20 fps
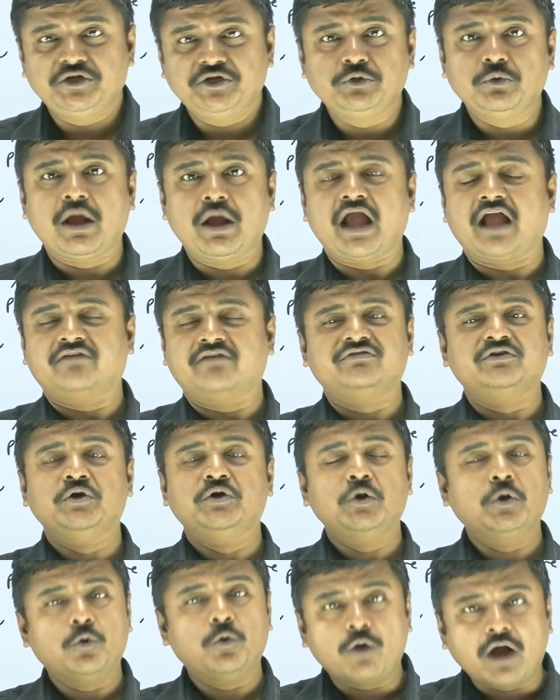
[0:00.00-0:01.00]
You have
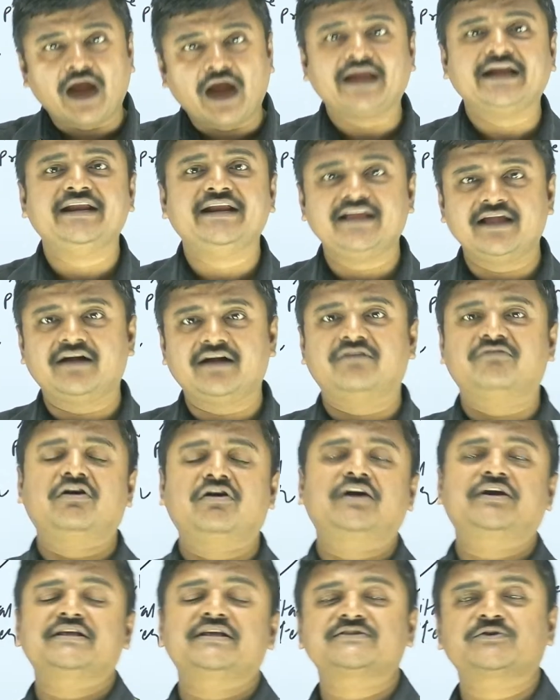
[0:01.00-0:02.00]
no idea
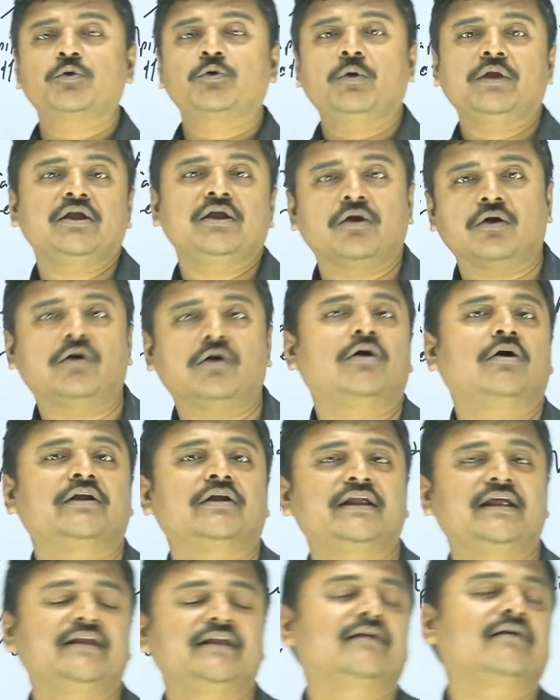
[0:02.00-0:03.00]
what is going on
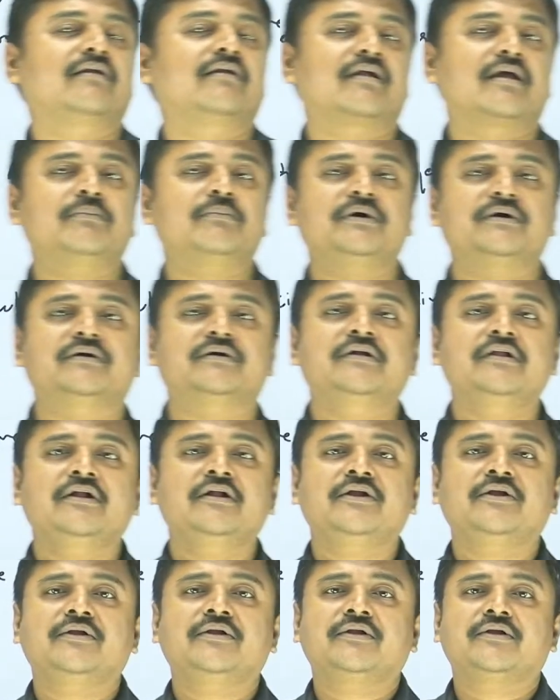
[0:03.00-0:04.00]
in grammar.
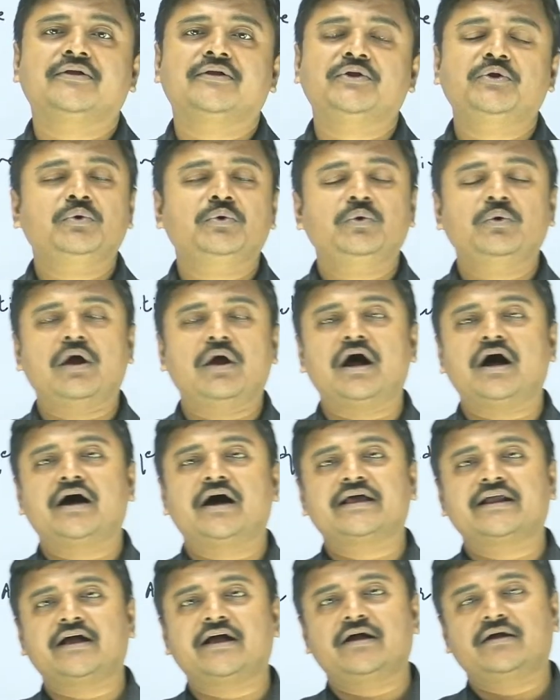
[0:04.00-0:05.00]
You
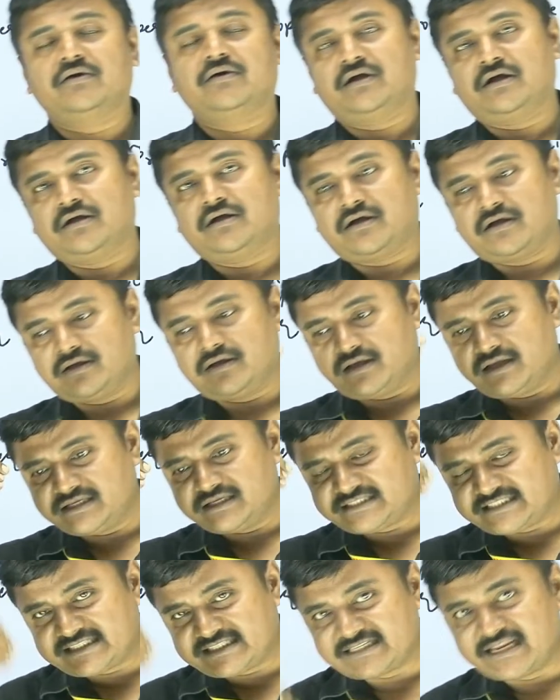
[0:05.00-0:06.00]
are
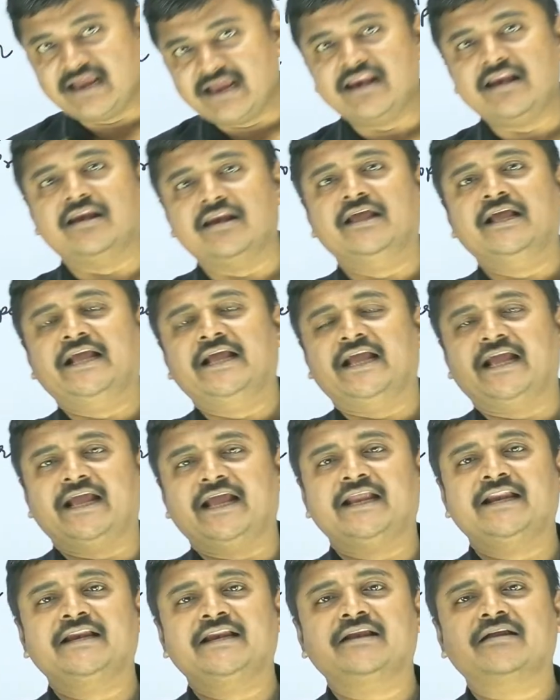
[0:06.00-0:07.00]
still
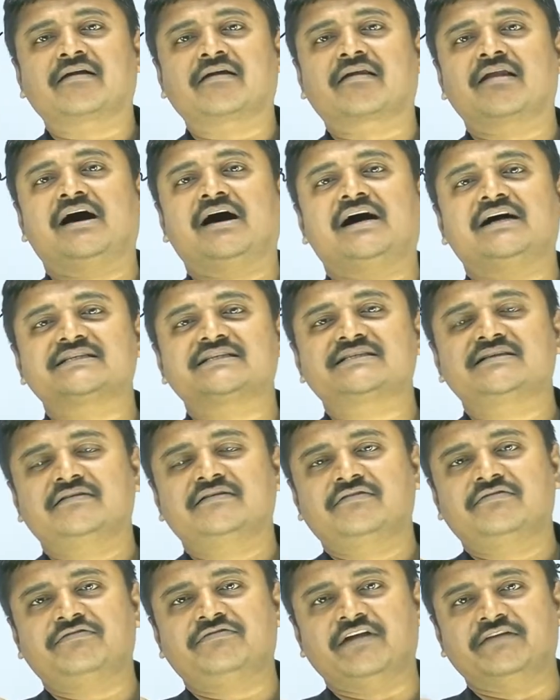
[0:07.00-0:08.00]
in class
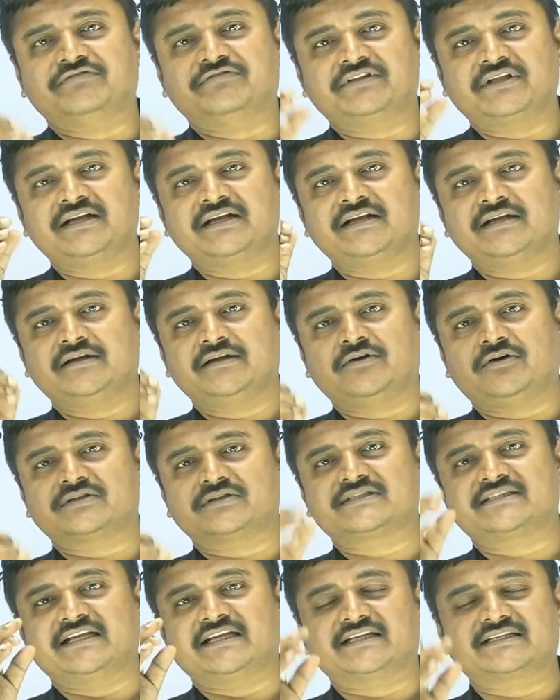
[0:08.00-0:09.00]
5th or
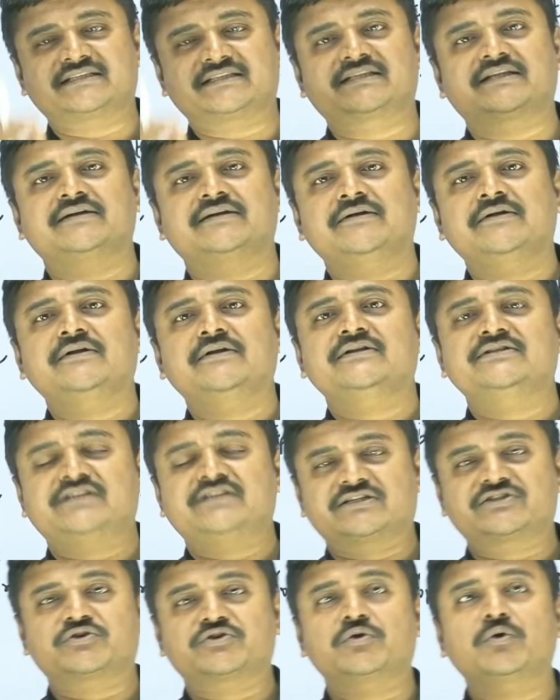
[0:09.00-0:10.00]
6th.
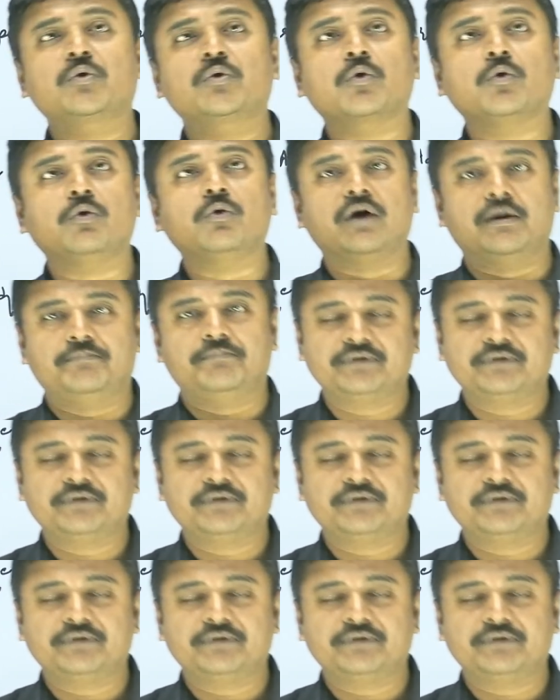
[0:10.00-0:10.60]
Just grow up.